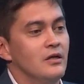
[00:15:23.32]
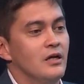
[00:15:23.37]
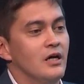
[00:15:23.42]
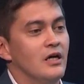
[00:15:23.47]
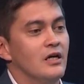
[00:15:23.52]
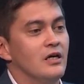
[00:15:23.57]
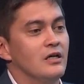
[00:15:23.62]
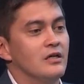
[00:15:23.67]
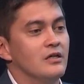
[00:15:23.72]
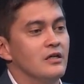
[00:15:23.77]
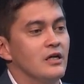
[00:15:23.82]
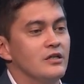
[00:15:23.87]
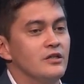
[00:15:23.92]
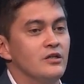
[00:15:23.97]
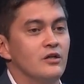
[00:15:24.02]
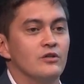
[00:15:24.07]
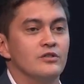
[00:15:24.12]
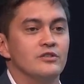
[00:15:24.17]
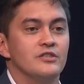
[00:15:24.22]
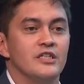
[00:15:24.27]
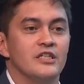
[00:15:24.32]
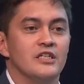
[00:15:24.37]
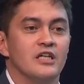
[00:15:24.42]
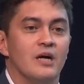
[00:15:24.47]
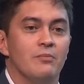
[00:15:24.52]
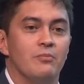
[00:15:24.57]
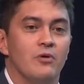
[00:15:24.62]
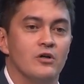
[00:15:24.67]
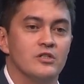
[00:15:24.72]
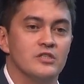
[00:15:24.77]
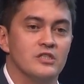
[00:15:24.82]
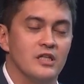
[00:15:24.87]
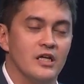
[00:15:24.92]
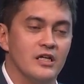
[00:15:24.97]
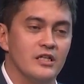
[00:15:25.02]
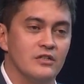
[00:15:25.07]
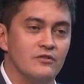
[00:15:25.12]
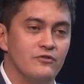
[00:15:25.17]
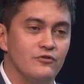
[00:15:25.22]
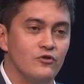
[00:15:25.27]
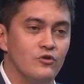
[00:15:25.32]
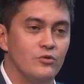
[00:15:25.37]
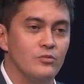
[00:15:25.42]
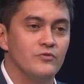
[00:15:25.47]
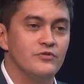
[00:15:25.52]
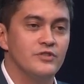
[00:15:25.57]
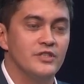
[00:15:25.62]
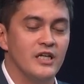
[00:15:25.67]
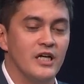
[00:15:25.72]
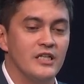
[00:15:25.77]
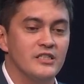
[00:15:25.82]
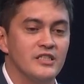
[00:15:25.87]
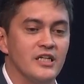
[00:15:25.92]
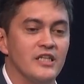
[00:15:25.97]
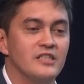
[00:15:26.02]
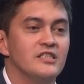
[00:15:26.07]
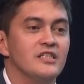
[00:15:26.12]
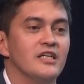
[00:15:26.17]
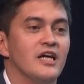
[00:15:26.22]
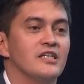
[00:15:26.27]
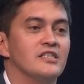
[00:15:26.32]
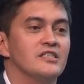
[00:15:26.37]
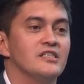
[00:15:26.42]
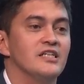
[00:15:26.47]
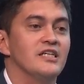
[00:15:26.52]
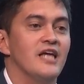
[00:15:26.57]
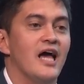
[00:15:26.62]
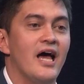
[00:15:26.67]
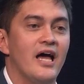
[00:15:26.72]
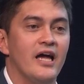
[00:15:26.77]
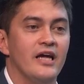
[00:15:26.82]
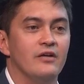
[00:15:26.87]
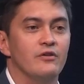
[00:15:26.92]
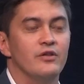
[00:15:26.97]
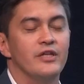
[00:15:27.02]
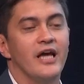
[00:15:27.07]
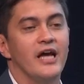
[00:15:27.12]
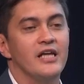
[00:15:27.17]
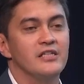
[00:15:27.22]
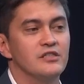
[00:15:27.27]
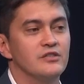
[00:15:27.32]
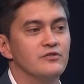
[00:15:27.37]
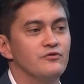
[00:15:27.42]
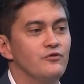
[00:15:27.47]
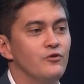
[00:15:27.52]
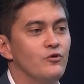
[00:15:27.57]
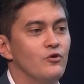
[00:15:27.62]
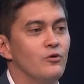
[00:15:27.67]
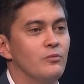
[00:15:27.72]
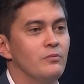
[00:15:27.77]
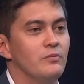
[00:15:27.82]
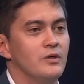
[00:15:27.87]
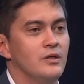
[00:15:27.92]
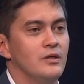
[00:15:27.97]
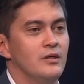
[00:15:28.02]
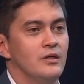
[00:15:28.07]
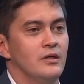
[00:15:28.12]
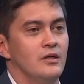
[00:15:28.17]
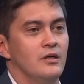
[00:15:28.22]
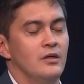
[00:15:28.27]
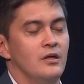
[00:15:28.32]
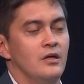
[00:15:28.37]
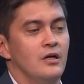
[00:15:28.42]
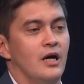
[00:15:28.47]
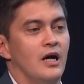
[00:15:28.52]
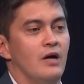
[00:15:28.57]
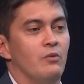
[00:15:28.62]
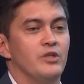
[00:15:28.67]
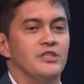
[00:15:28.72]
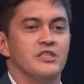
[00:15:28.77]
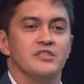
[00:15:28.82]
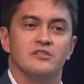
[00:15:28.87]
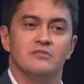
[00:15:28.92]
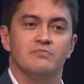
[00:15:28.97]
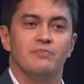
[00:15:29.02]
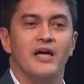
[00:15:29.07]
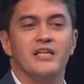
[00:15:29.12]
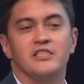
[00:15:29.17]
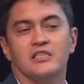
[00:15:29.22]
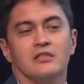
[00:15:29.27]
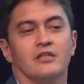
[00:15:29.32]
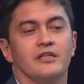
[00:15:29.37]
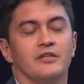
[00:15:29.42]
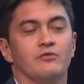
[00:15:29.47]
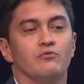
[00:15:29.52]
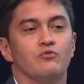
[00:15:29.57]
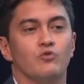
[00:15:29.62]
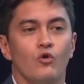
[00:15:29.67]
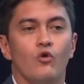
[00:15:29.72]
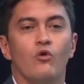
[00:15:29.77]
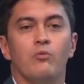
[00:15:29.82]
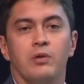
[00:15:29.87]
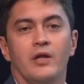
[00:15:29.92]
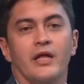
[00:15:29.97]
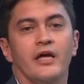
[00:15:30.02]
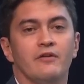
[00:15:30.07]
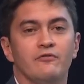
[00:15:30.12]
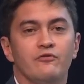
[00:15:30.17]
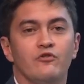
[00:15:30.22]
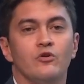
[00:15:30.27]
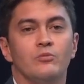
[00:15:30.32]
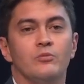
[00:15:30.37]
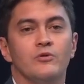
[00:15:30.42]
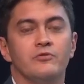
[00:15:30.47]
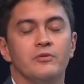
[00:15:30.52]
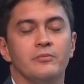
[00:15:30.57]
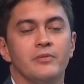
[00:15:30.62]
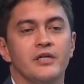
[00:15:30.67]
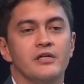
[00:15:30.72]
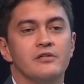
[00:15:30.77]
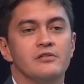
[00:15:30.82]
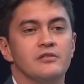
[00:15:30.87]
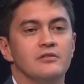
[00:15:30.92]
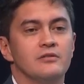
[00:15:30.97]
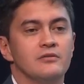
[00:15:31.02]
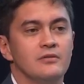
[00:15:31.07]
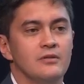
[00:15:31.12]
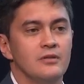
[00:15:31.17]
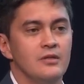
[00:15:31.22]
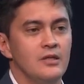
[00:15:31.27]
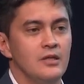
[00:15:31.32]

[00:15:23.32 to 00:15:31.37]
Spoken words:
a non-decarboxylated form of THC, THCA, or the acid form, which is basically the raw plant form of the medicine,